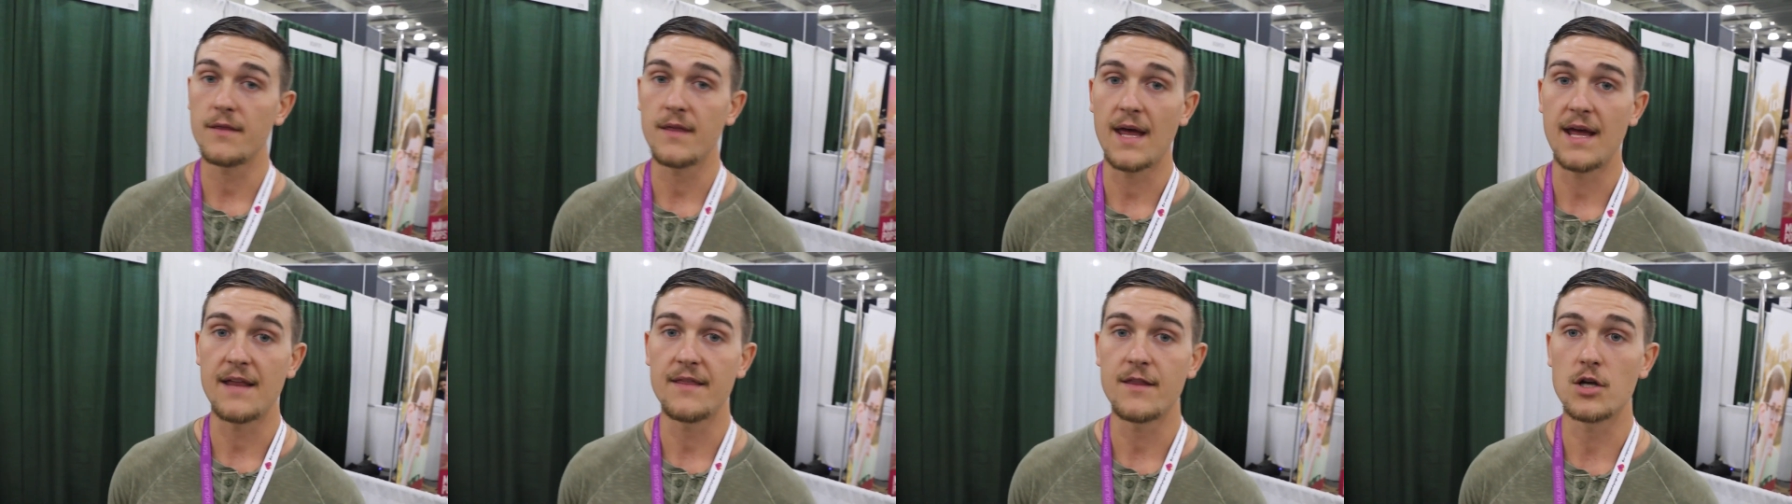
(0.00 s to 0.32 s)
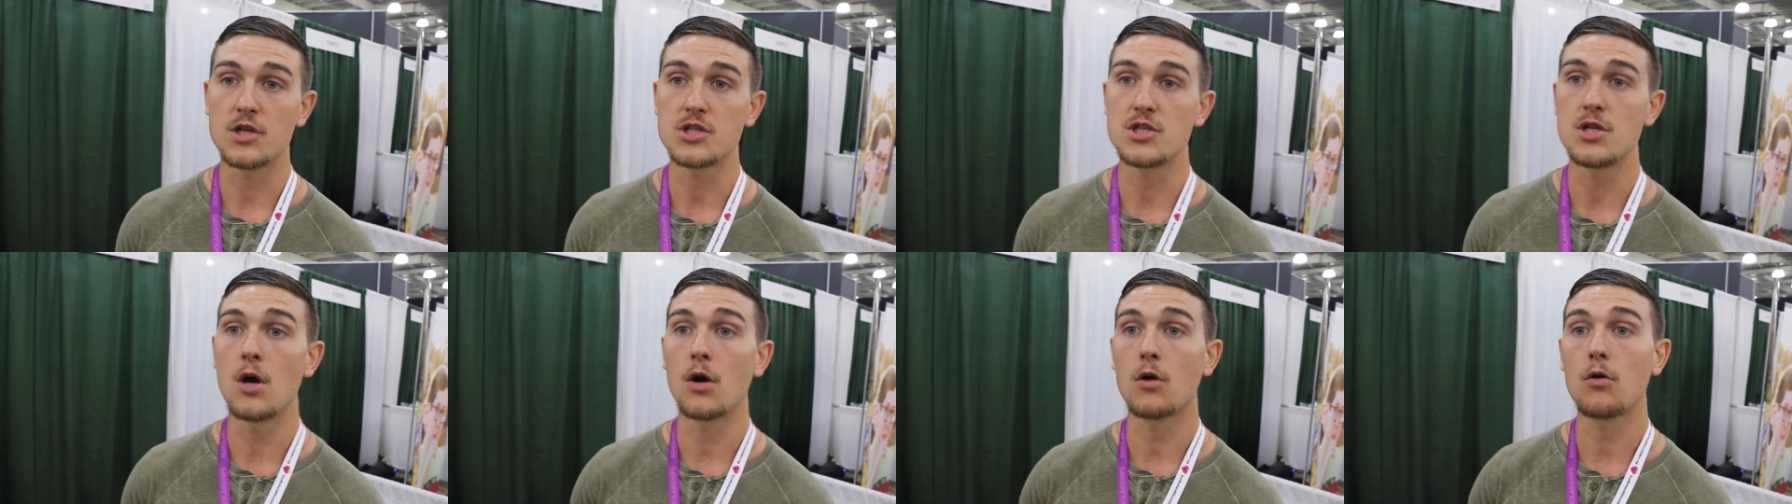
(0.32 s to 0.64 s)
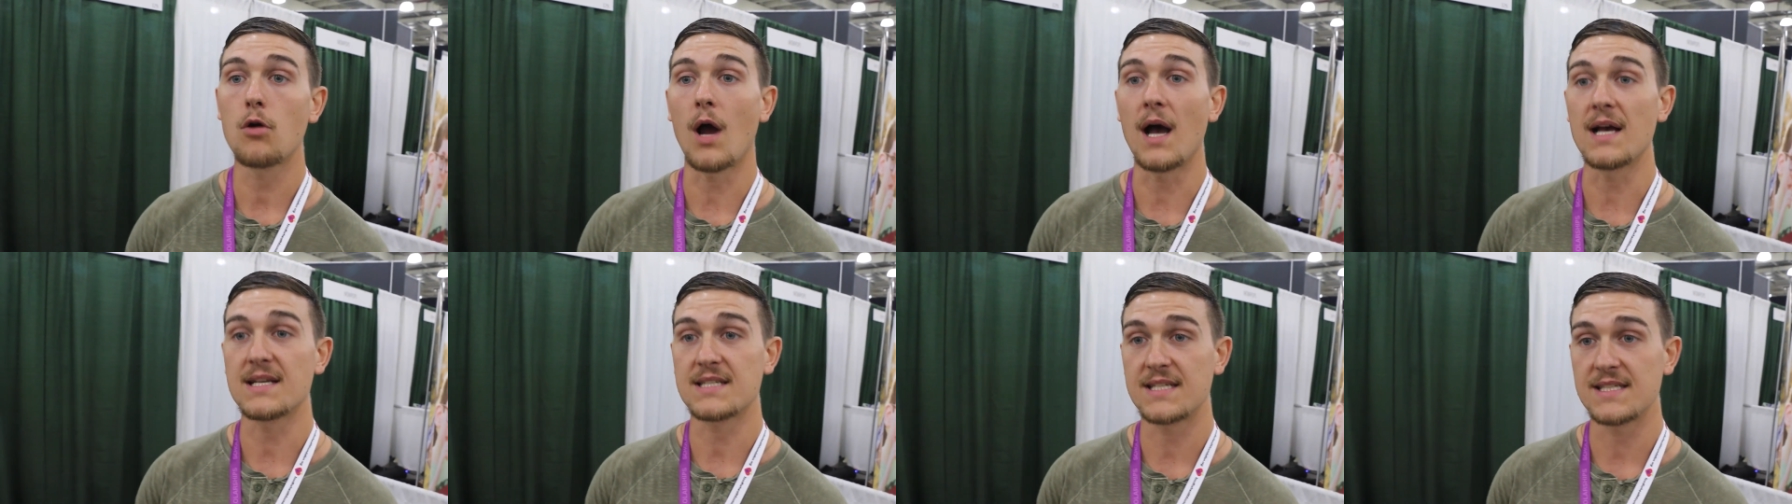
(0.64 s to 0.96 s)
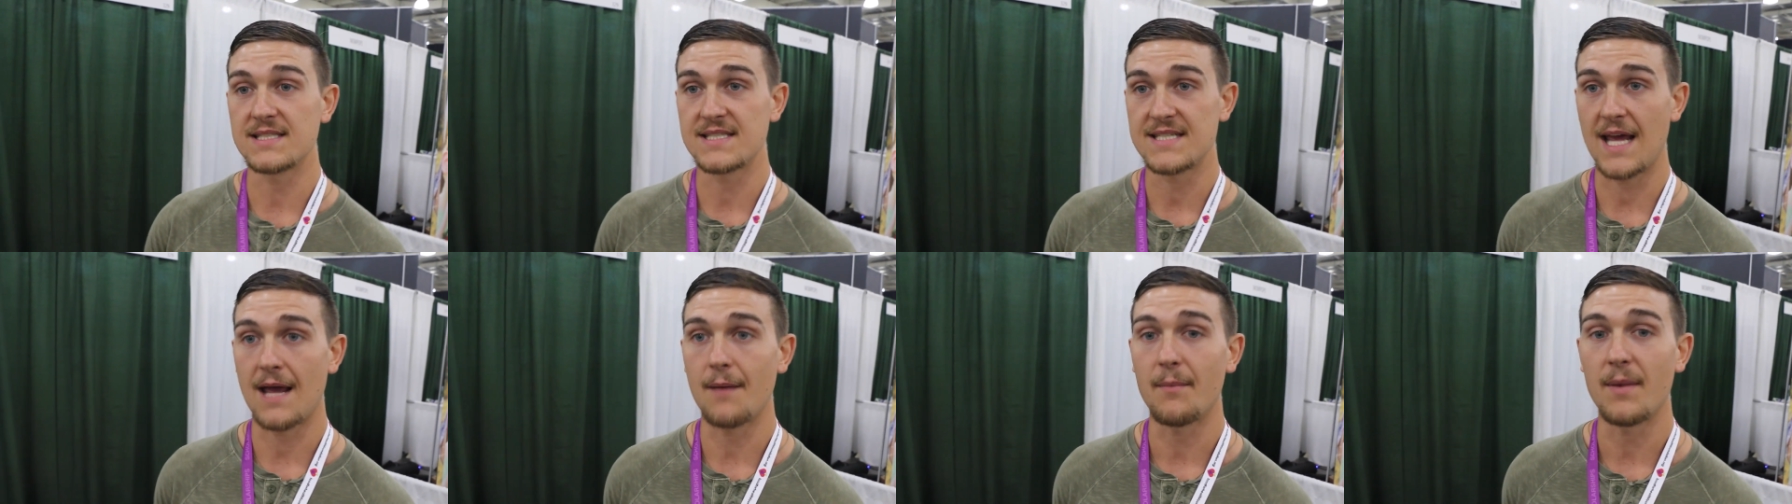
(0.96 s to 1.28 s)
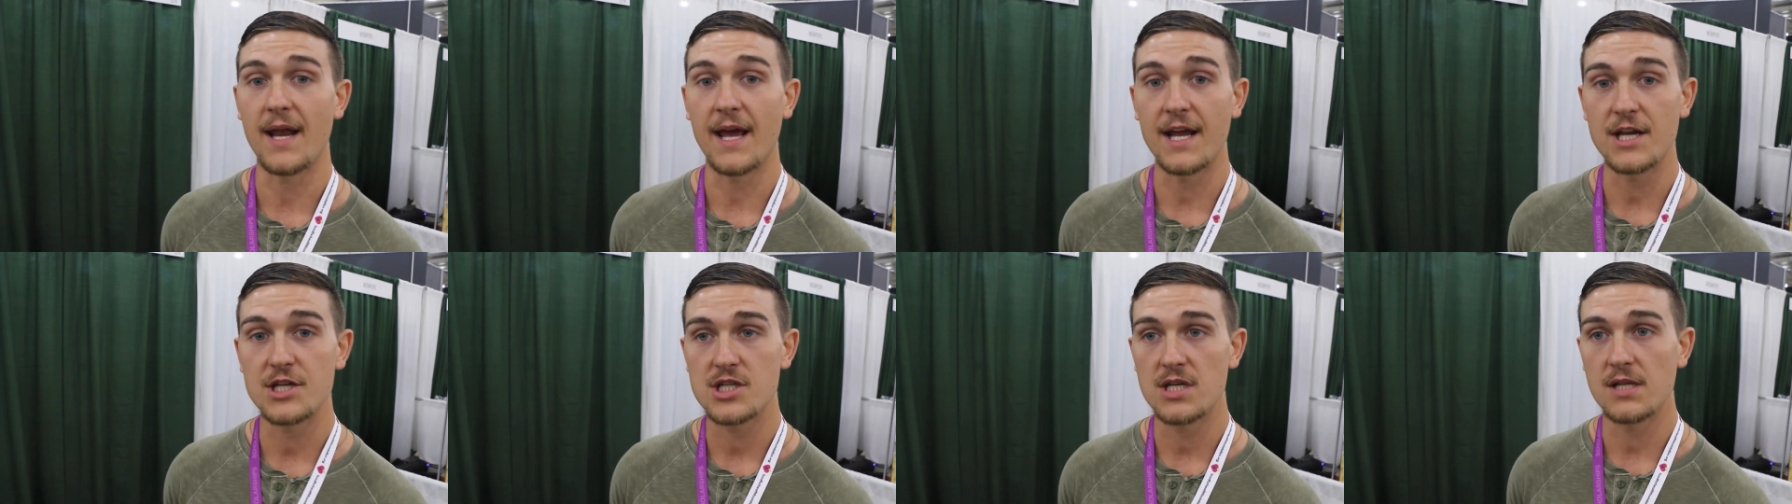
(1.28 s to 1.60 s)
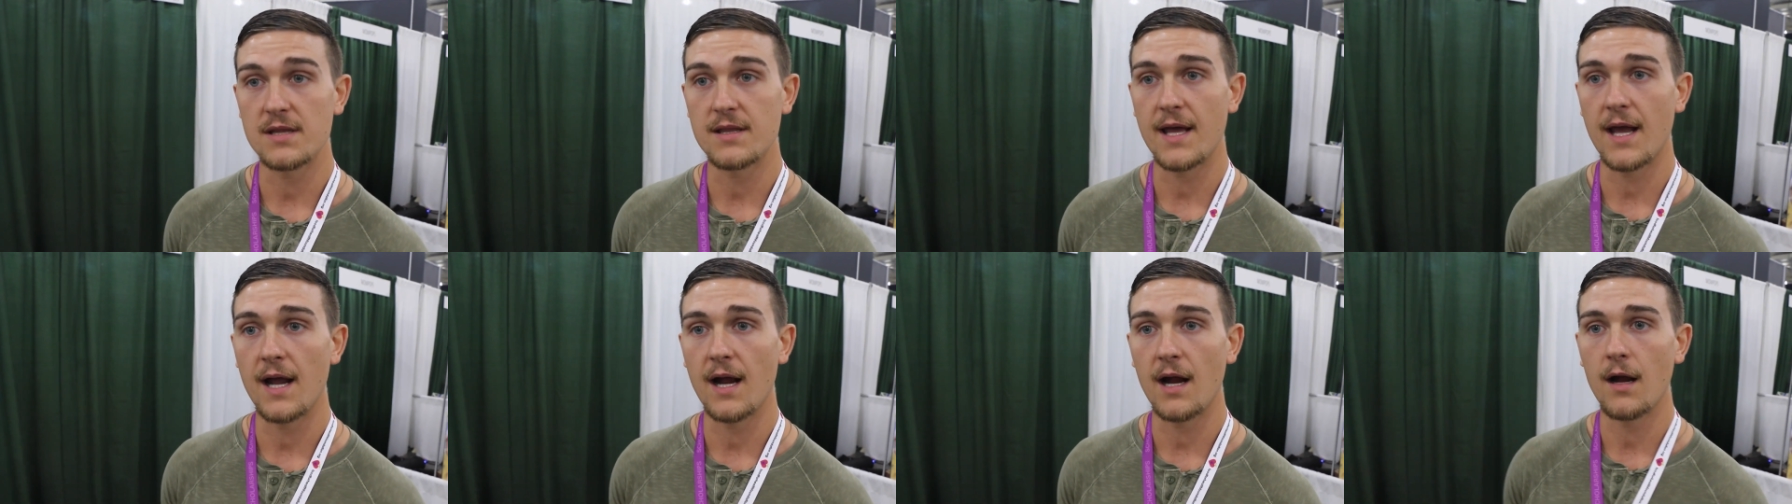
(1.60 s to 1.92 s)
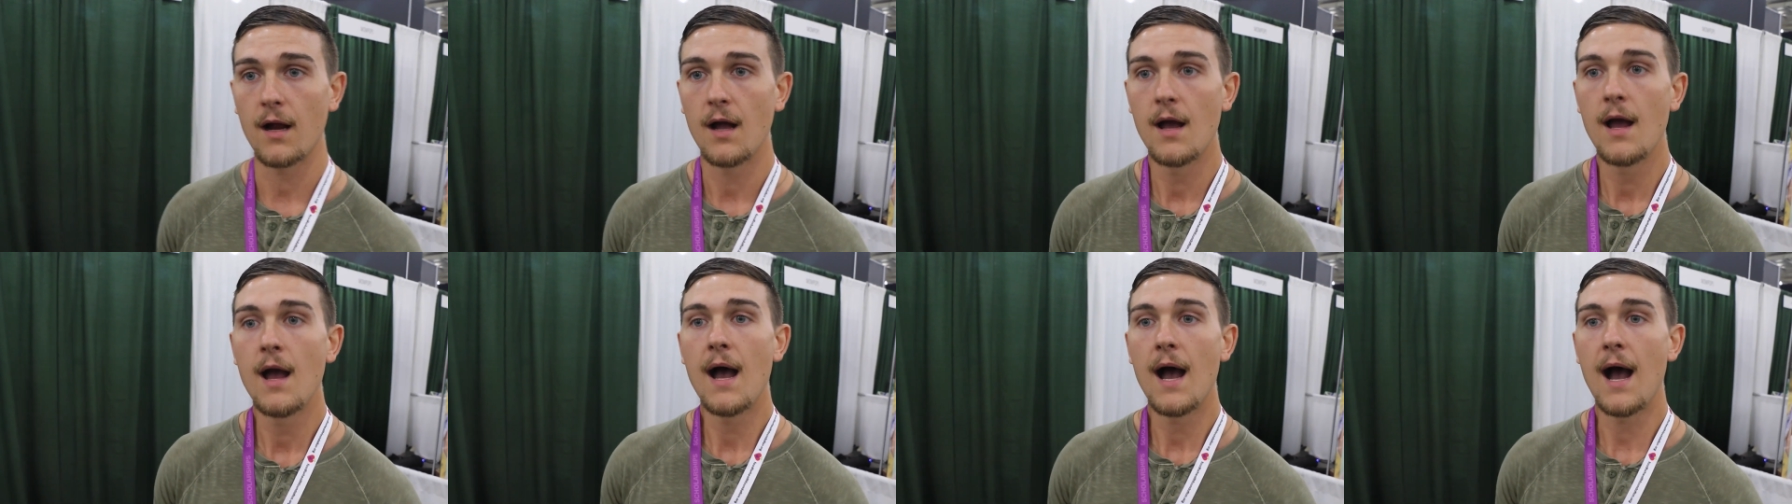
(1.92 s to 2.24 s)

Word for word: that there's no cross-contamination there,